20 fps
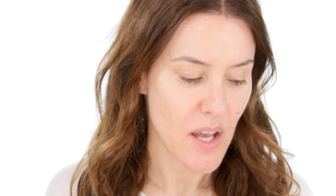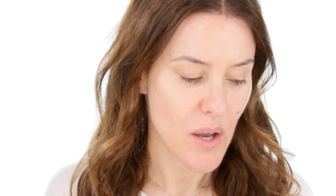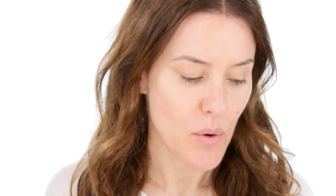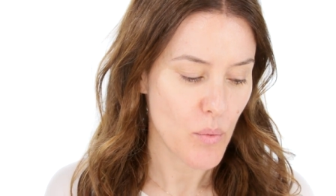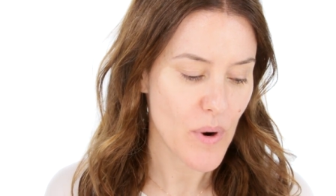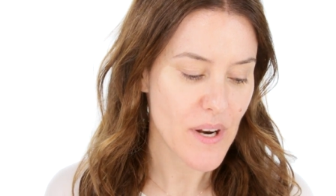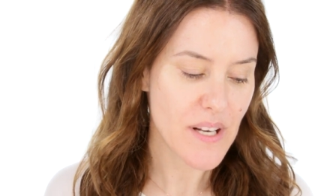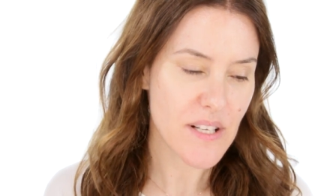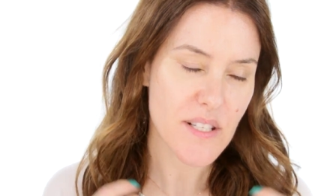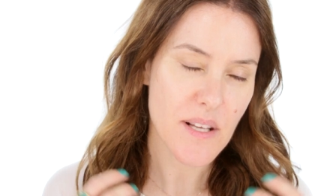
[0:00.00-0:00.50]

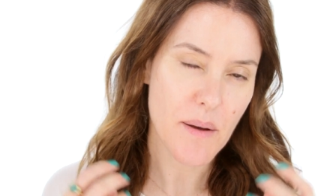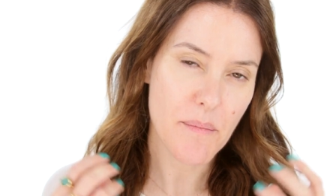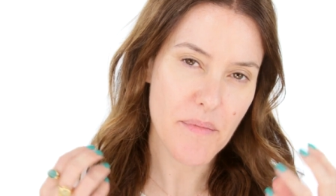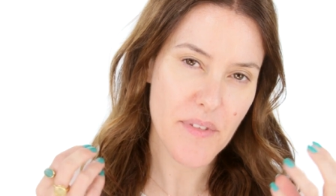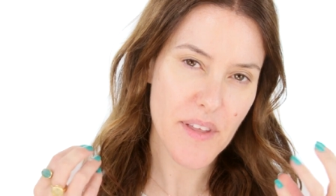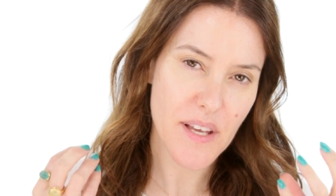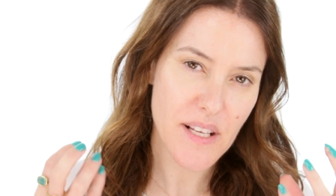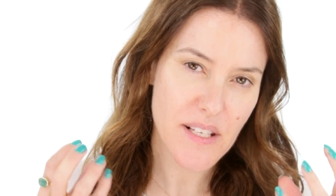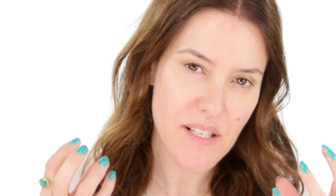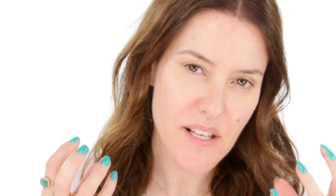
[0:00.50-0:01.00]
when
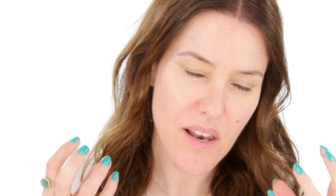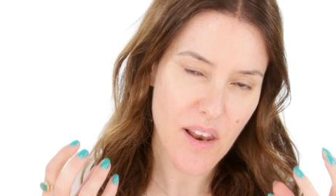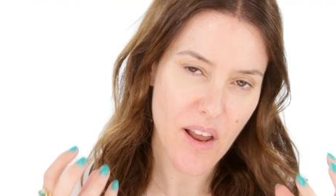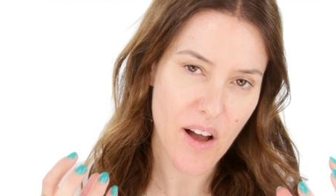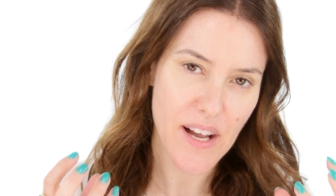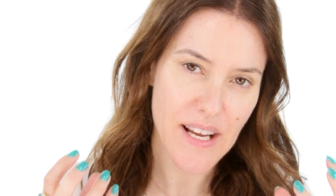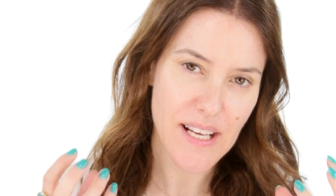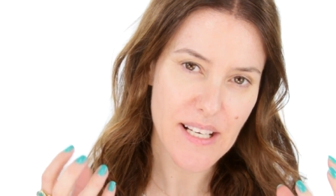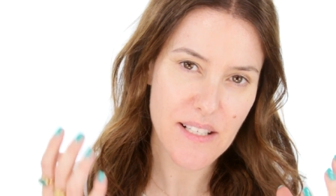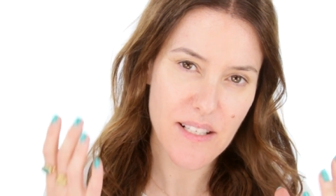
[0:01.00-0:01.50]
something is
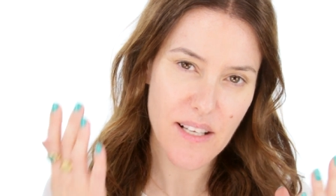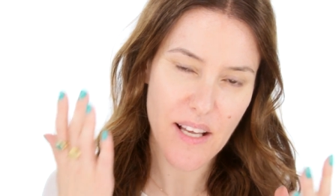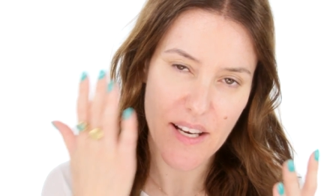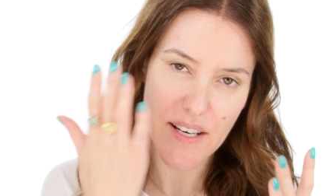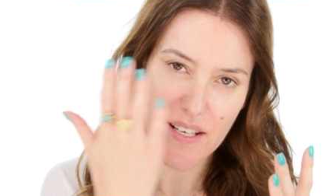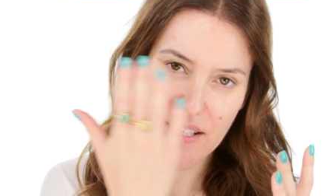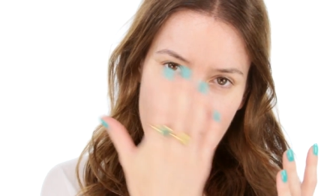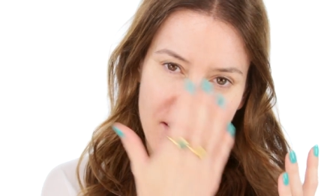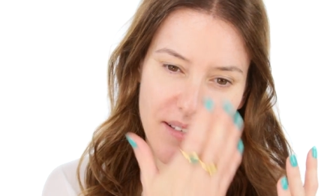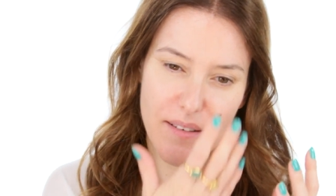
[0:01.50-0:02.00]
light and
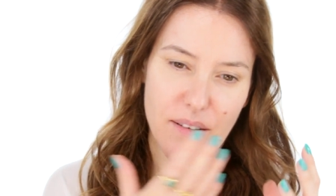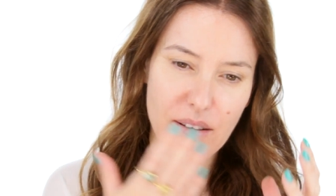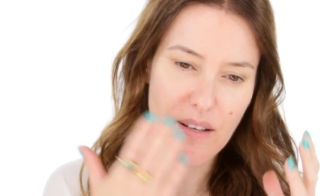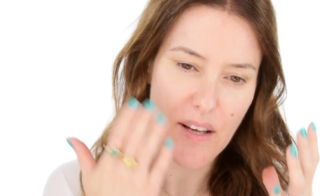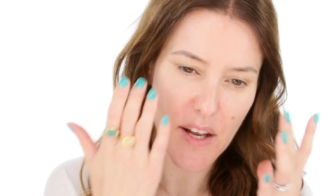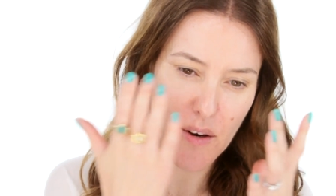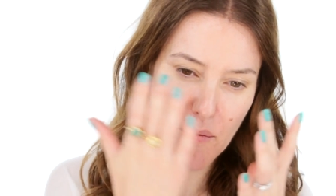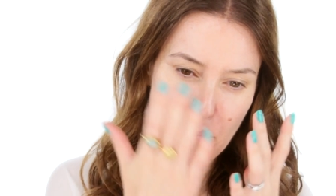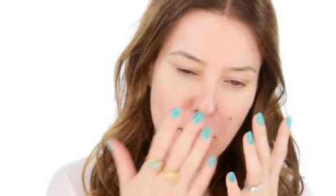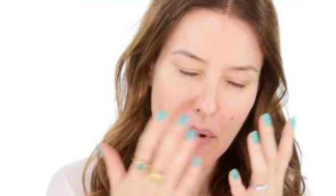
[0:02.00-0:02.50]
is
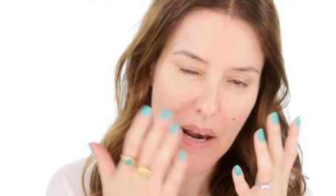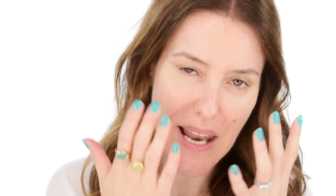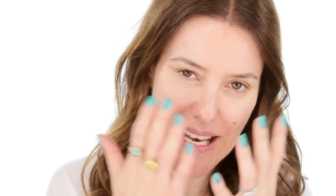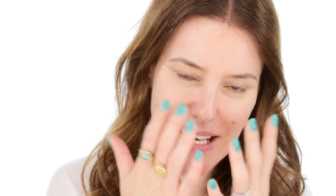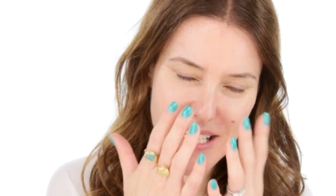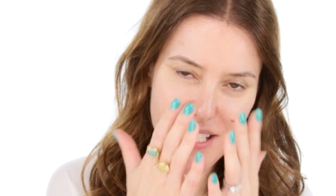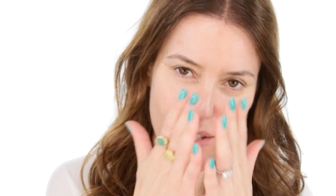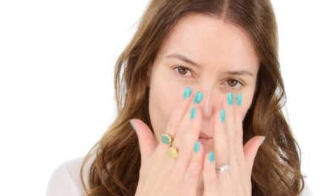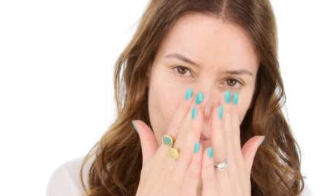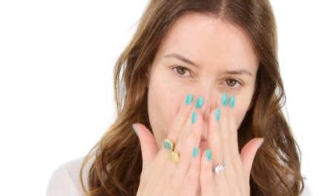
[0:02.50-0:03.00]
kind of
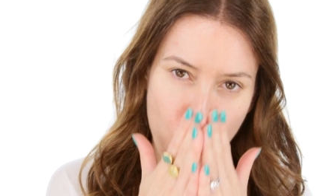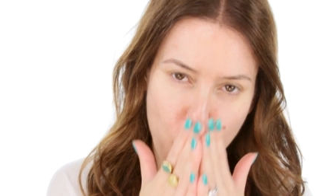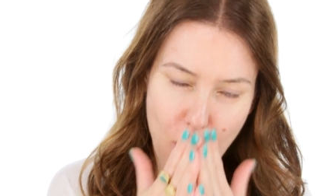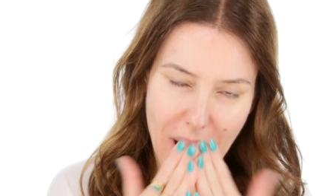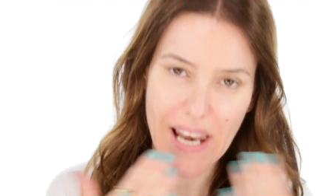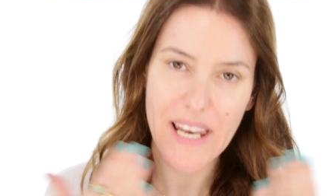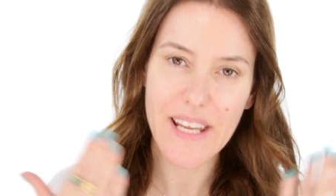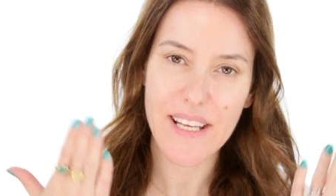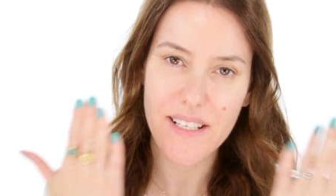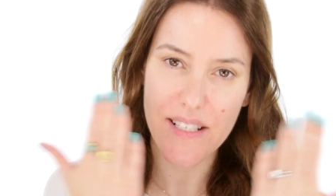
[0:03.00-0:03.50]
blended
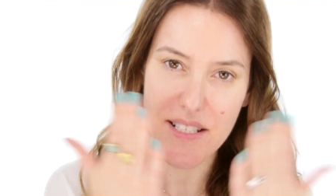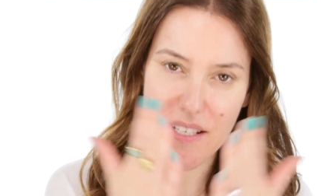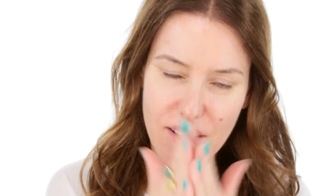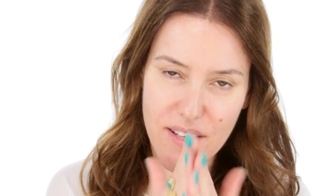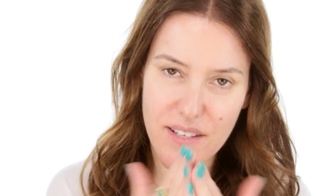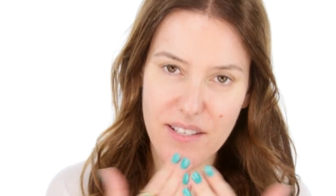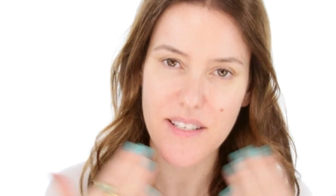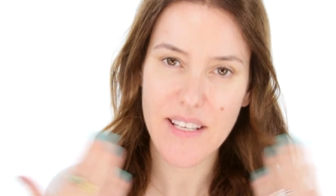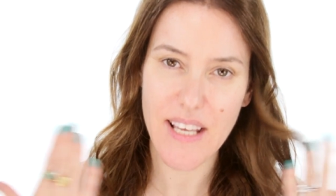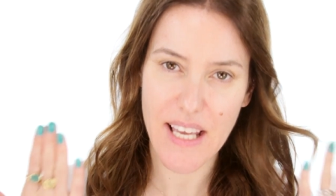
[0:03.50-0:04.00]
well into the
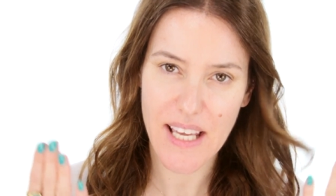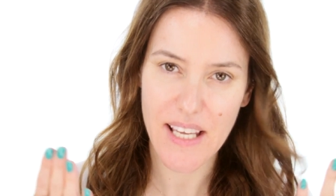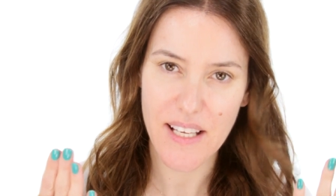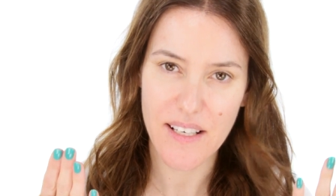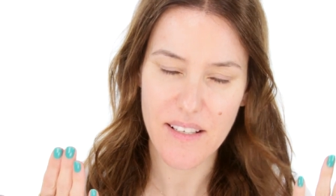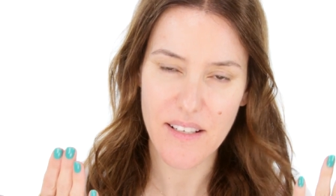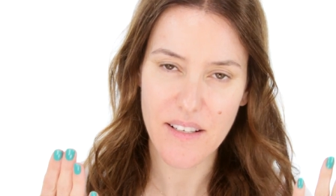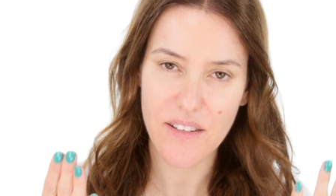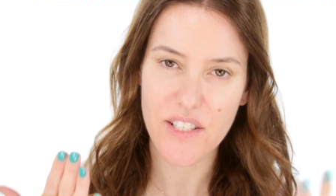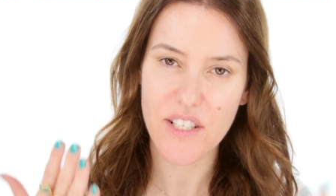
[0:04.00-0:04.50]

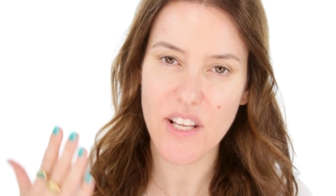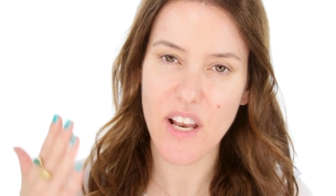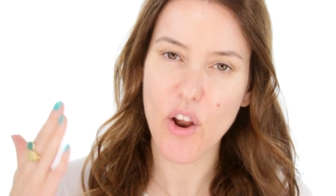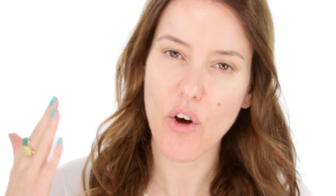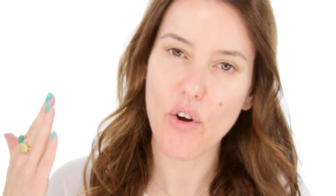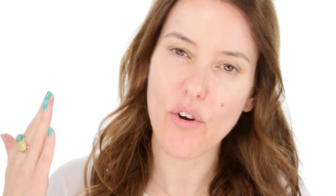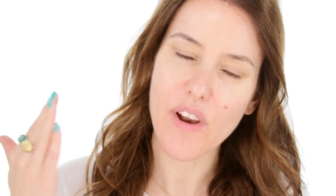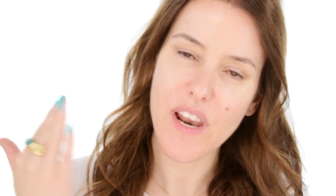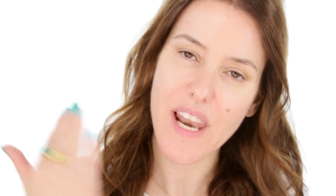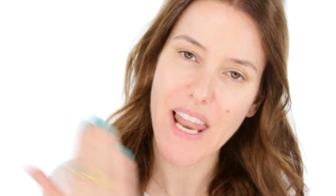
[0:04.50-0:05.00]
skin, there's a
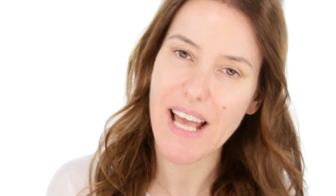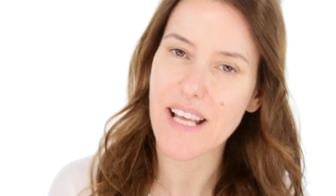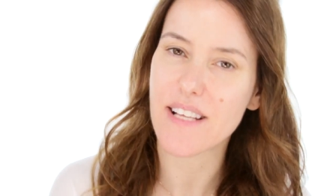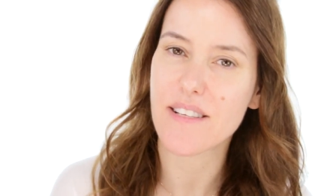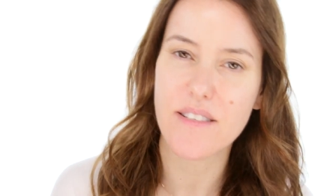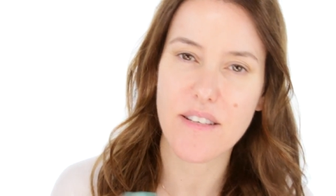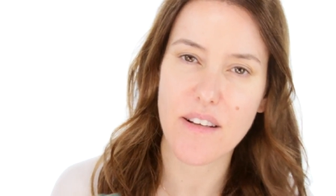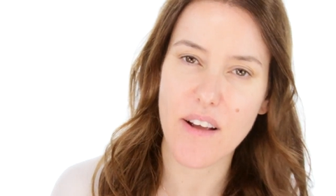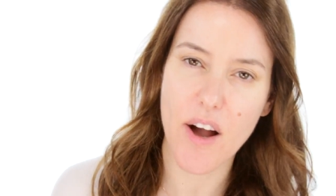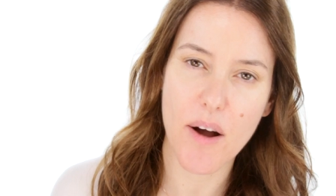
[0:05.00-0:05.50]
lot less
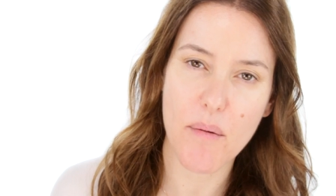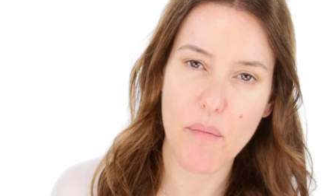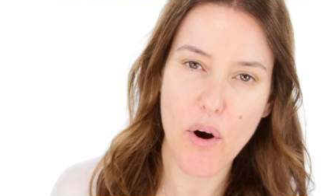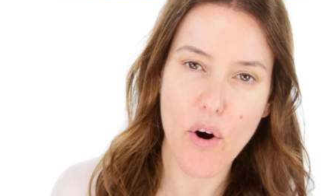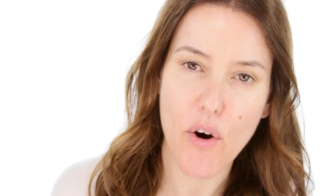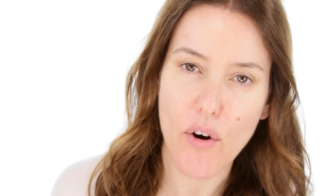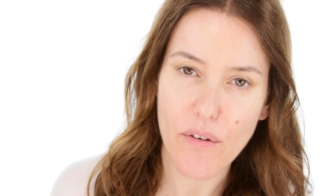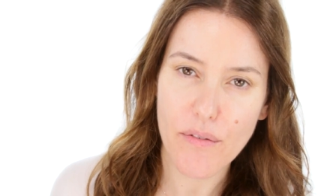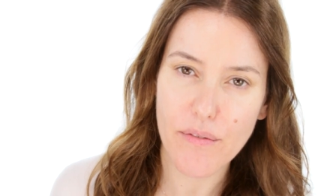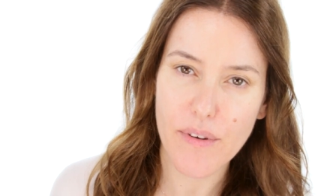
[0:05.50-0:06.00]
to come off.